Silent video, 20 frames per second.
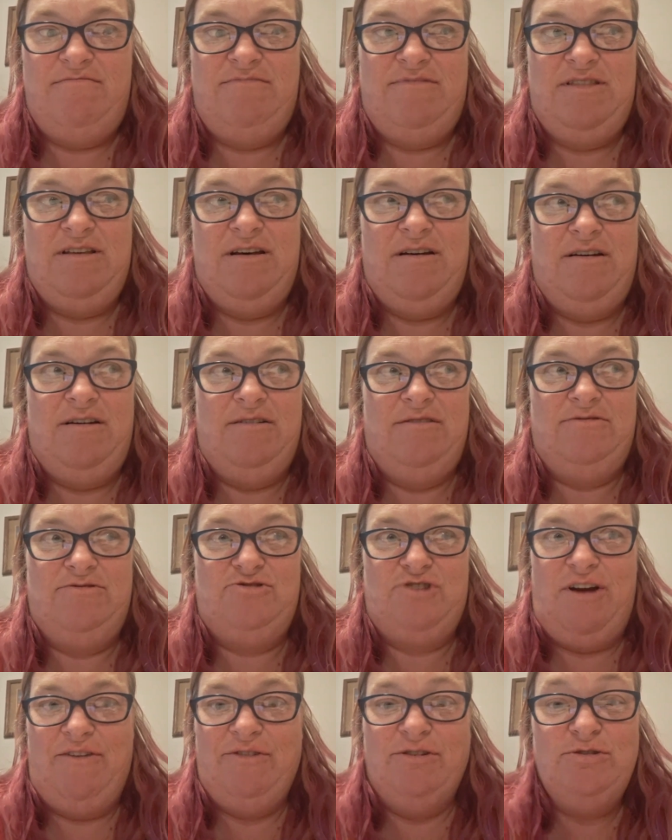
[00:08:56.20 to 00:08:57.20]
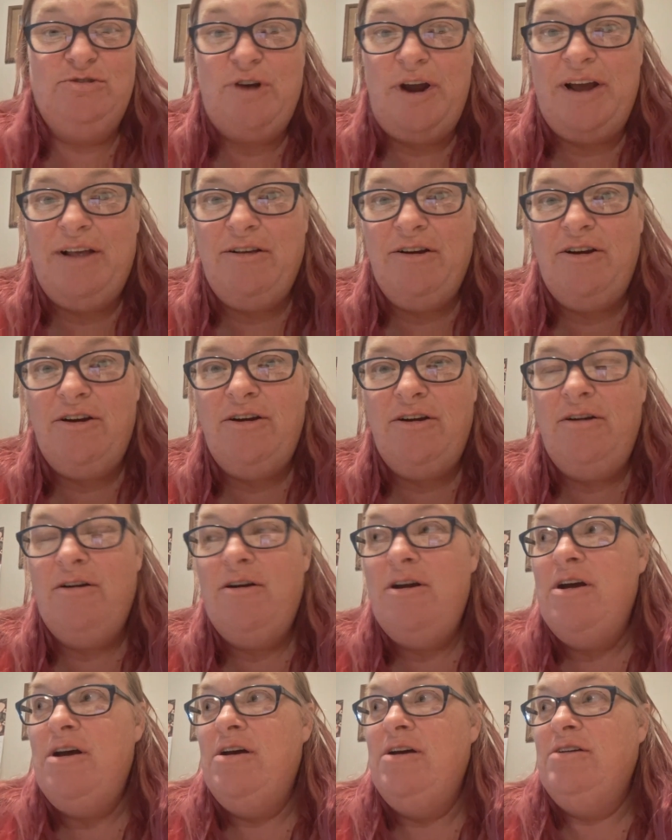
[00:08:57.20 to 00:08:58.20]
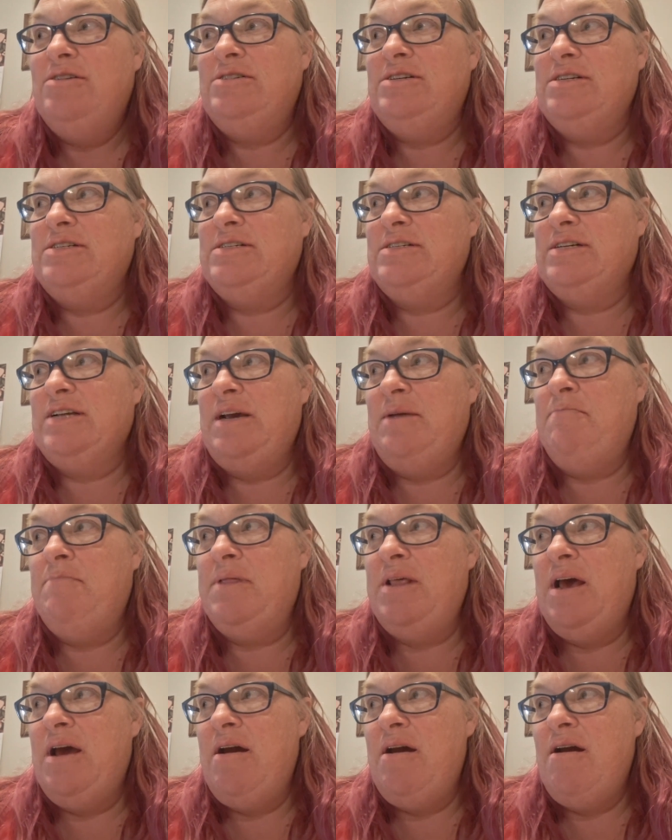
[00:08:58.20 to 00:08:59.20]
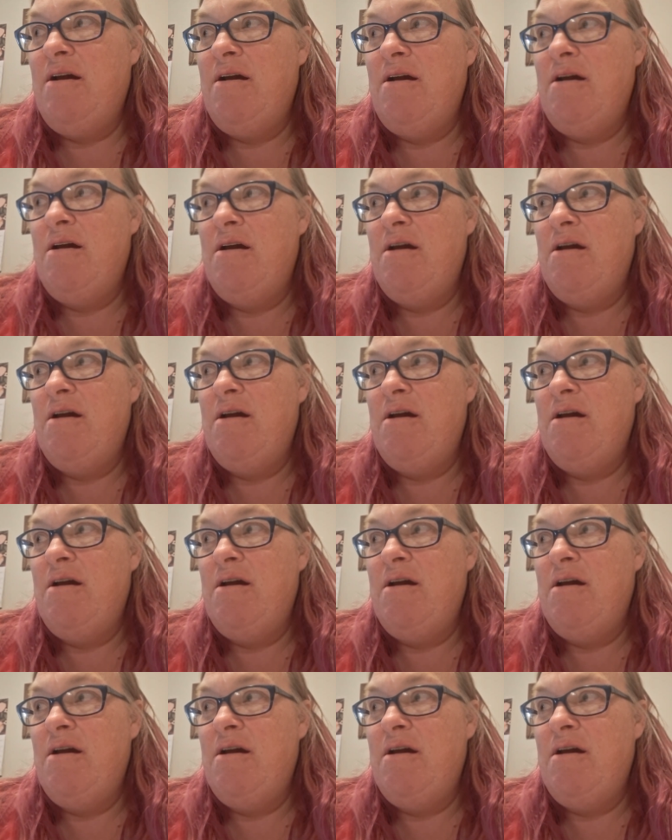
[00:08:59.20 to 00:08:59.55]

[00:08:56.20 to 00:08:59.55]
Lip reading: the travel trailer to sleep there,